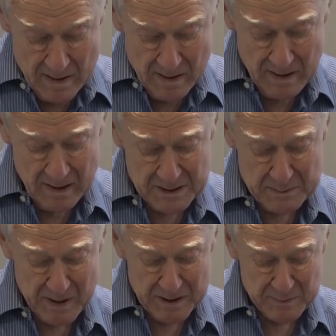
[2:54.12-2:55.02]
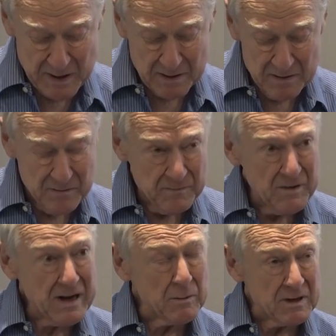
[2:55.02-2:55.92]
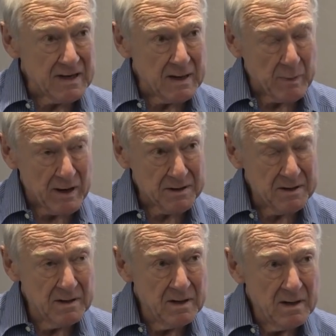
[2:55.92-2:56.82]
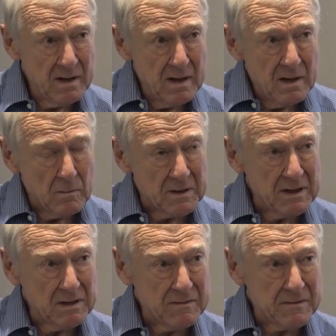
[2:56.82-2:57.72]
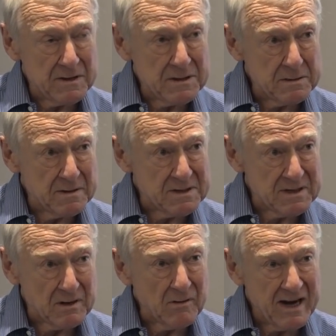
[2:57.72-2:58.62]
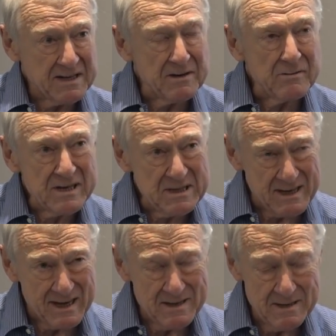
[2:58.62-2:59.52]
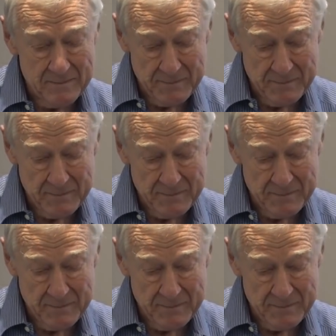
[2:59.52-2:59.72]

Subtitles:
He has spoken frequently about what he refers to as the Great Reset.